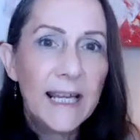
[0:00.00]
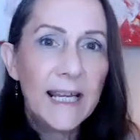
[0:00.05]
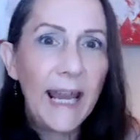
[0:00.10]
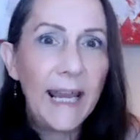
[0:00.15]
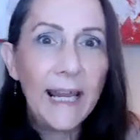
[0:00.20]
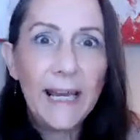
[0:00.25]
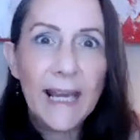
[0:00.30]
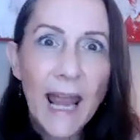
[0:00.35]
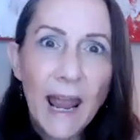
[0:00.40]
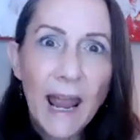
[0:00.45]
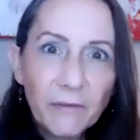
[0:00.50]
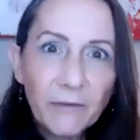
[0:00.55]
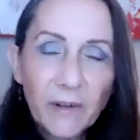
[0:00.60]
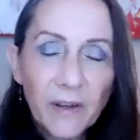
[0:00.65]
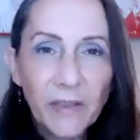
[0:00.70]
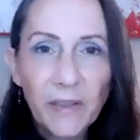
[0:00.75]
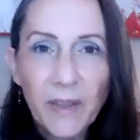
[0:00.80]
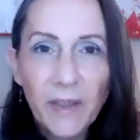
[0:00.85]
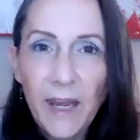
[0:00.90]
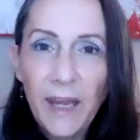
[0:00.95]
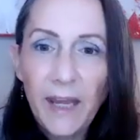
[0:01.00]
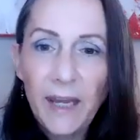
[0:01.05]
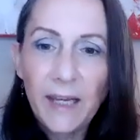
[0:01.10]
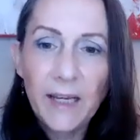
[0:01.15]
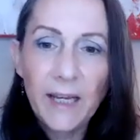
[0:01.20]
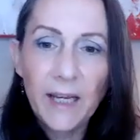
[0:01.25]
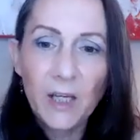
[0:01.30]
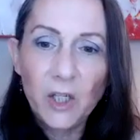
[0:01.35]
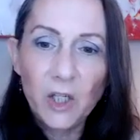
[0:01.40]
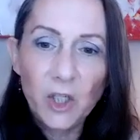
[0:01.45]
in
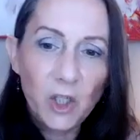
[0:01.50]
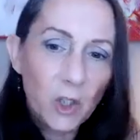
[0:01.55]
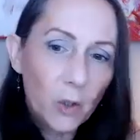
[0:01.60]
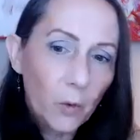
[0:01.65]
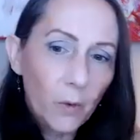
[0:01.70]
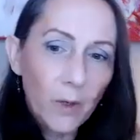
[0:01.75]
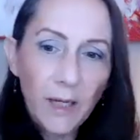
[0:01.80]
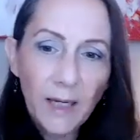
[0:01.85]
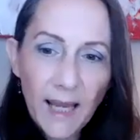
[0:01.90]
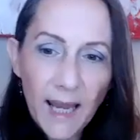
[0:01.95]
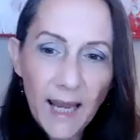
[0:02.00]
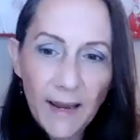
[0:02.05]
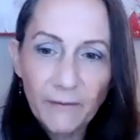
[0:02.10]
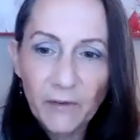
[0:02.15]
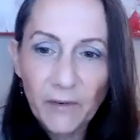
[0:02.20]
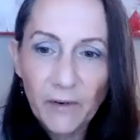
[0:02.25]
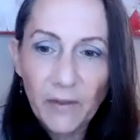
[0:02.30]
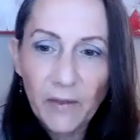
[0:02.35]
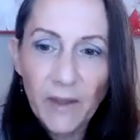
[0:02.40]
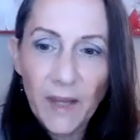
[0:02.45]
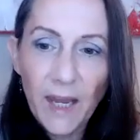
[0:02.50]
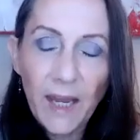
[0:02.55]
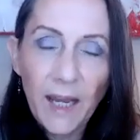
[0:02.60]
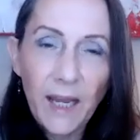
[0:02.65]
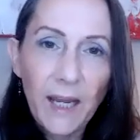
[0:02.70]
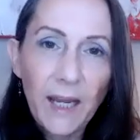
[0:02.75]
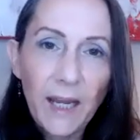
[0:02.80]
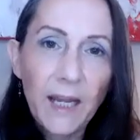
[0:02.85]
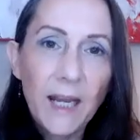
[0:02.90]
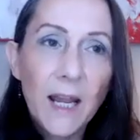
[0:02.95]
everything and doing
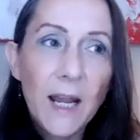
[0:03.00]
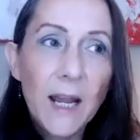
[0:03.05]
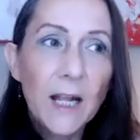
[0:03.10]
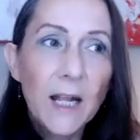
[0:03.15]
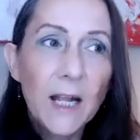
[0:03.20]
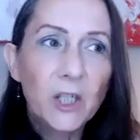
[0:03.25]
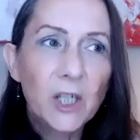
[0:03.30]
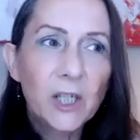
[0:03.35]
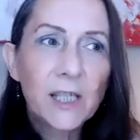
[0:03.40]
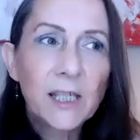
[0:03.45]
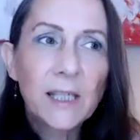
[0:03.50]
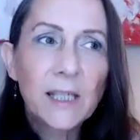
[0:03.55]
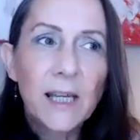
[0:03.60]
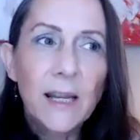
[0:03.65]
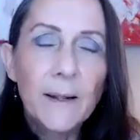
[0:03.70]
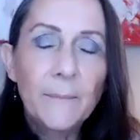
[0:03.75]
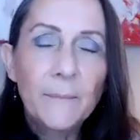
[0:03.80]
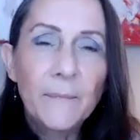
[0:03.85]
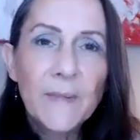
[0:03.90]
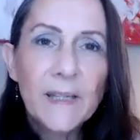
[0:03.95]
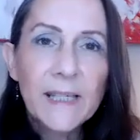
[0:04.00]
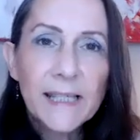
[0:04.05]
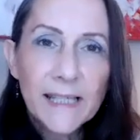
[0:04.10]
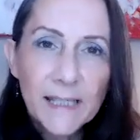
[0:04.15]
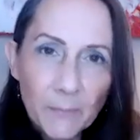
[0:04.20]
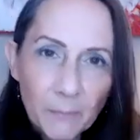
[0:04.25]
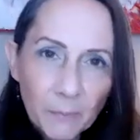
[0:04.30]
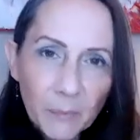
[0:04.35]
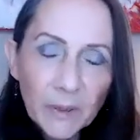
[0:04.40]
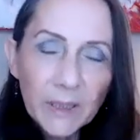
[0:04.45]
everything, and just
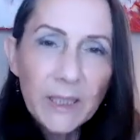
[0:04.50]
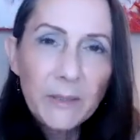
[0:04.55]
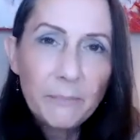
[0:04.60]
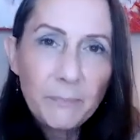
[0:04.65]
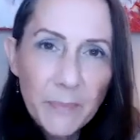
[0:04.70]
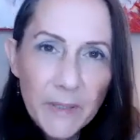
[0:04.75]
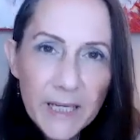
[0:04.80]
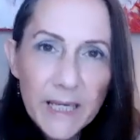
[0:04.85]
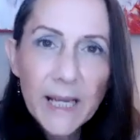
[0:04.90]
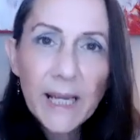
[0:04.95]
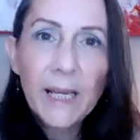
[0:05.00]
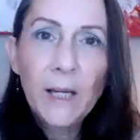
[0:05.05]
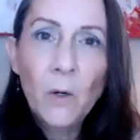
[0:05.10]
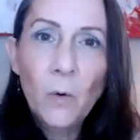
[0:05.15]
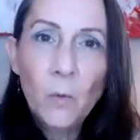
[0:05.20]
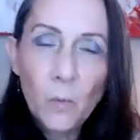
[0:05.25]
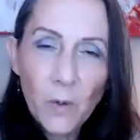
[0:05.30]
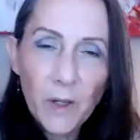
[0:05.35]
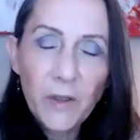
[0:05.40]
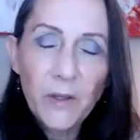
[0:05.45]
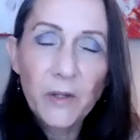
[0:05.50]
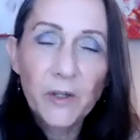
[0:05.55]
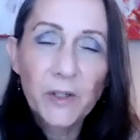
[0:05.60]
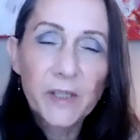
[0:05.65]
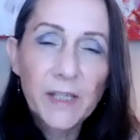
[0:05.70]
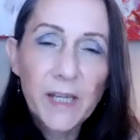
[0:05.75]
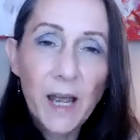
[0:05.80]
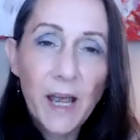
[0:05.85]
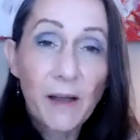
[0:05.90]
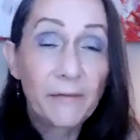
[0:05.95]
simply being with
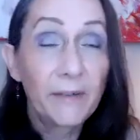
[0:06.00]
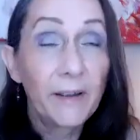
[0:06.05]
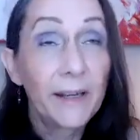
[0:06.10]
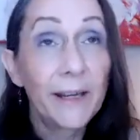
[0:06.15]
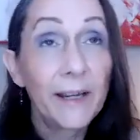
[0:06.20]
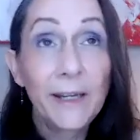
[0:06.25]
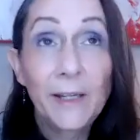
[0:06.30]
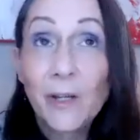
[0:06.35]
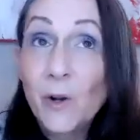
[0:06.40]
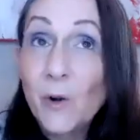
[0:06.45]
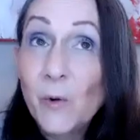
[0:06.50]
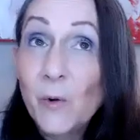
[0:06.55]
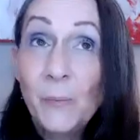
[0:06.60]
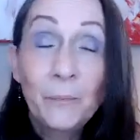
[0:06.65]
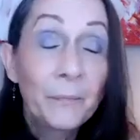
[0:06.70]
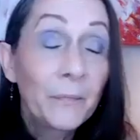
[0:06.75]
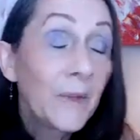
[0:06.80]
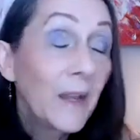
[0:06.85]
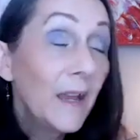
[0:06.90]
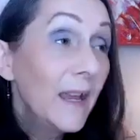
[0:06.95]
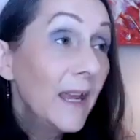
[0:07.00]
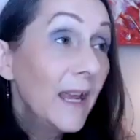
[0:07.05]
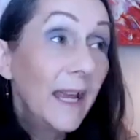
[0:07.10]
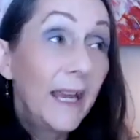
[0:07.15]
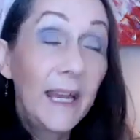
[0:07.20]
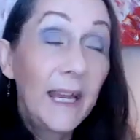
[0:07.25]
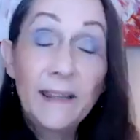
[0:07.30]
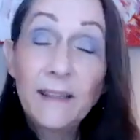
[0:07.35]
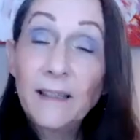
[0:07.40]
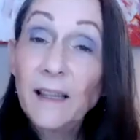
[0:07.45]
yourself. And I know
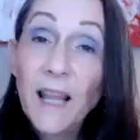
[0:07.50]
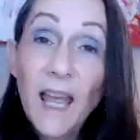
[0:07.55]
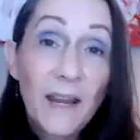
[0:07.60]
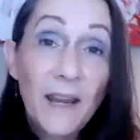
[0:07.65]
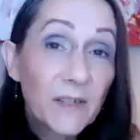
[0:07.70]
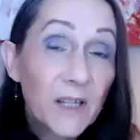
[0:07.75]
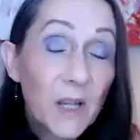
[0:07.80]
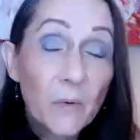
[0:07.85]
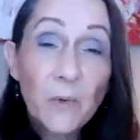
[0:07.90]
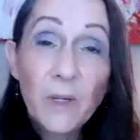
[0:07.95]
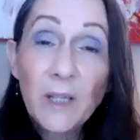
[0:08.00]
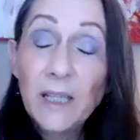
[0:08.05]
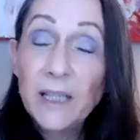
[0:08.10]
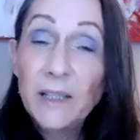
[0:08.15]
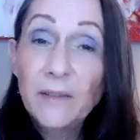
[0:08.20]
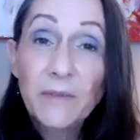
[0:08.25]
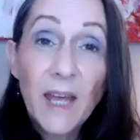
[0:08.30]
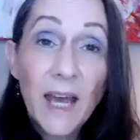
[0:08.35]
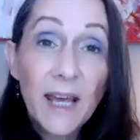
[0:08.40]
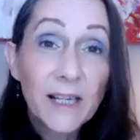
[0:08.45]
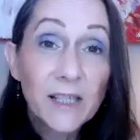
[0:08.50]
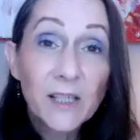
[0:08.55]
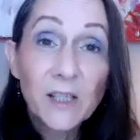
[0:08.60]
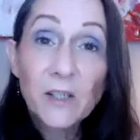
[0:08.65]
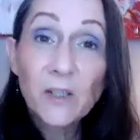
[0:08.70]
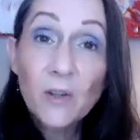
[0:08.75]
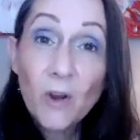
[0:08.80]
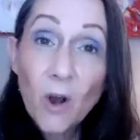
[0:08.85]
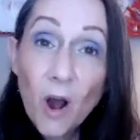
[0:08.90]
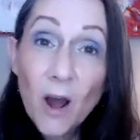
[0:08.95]
in the lives that we live, that is
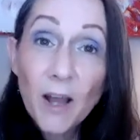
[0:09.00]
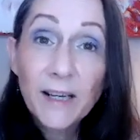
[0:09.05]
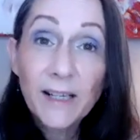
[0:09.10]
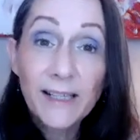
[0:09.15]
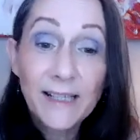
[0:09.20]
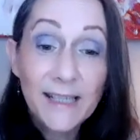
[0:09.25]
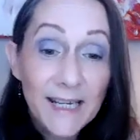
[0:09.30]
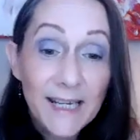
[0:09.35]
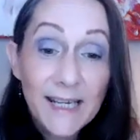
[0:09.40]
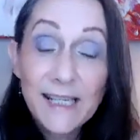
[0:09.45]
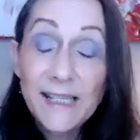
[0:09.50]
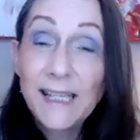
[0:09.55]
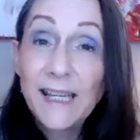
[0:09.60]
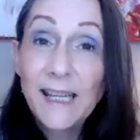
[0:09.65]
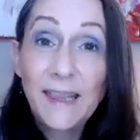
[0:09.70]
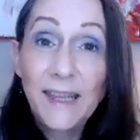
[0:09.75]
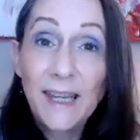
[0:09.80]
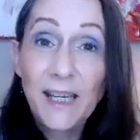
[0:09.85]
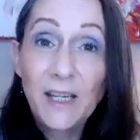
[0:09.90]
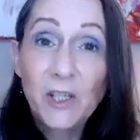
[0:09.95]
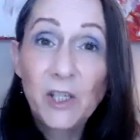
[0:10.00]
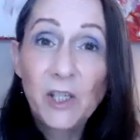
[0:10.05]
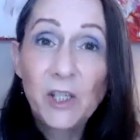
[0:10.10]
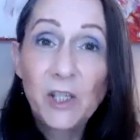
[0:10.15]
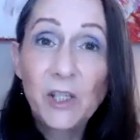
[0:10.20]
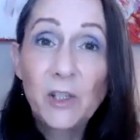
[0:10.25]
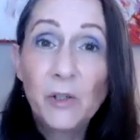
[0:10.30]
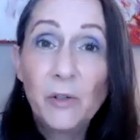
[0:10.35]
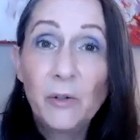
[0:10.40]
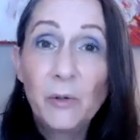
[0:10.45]
not an easy thing to
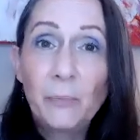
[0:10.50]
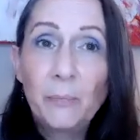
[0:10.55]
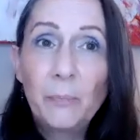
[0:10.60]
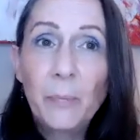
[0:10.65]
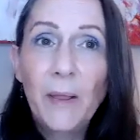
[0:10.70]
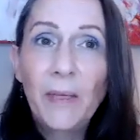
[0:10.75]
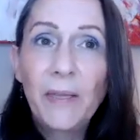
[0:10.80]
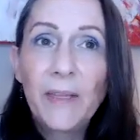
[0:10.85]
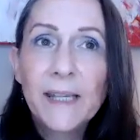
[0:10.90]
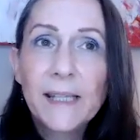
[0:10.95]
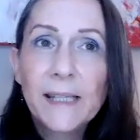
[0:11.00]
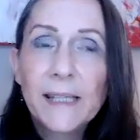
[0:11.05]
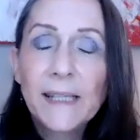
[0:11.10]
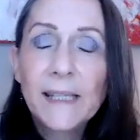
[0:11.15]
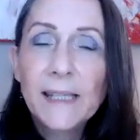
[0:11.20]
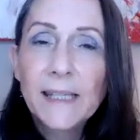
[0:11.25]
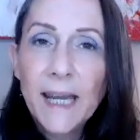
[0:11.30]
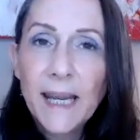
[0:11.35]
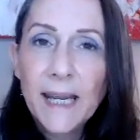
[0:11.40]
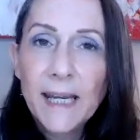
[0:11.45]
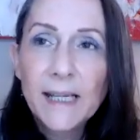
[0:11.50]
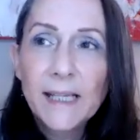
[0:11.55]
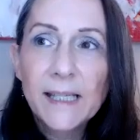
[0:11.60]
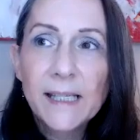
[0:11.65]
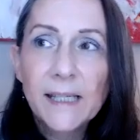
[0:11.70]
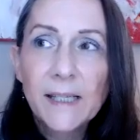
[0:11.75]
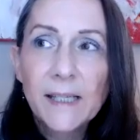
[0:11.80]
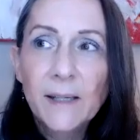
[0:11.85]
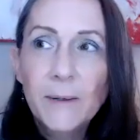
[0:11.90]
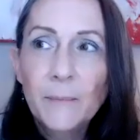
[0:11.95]
do, but this
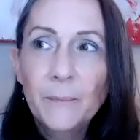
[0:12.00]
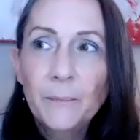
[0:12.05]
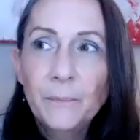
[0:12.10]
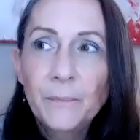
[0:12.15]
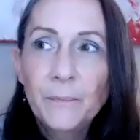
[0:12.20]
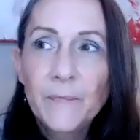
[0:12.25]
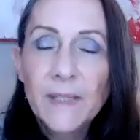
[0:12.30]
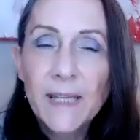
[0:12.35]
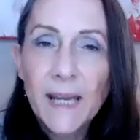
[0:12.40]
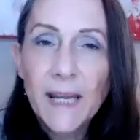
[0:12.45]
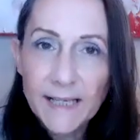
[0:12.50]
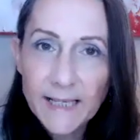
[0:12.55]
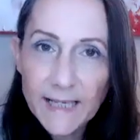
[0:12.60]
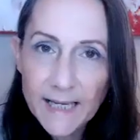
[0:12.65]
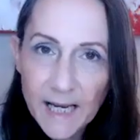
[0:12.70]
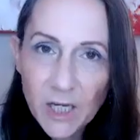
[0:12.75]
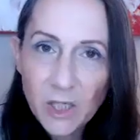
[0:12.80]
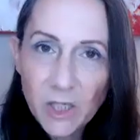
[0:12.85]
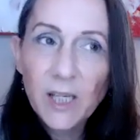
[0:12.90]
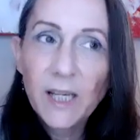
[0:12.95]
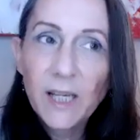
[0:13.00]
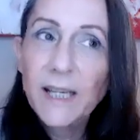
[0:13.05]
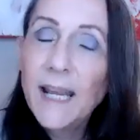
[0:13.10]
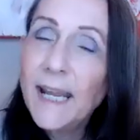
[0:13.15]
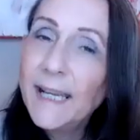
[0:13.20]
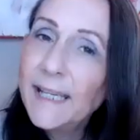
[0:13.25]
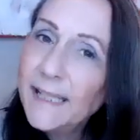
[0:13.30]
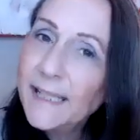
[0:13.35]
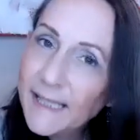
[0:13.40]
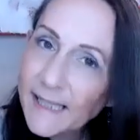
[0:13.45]
takes dedication
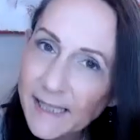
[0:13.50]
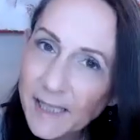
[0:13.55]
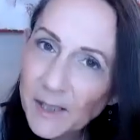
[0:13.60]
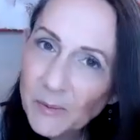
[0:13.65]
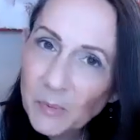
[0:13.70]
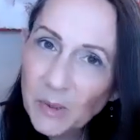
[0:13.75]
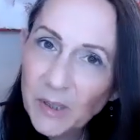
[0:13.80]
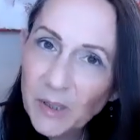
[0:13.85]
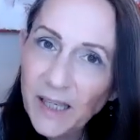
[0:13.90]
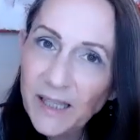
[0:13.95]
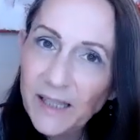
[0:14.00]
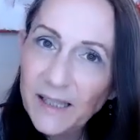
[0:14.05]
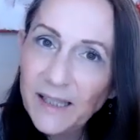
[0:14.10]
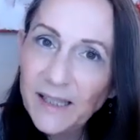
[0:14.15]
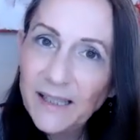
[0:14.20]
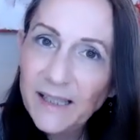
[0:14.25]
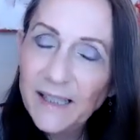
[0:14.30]
and discipline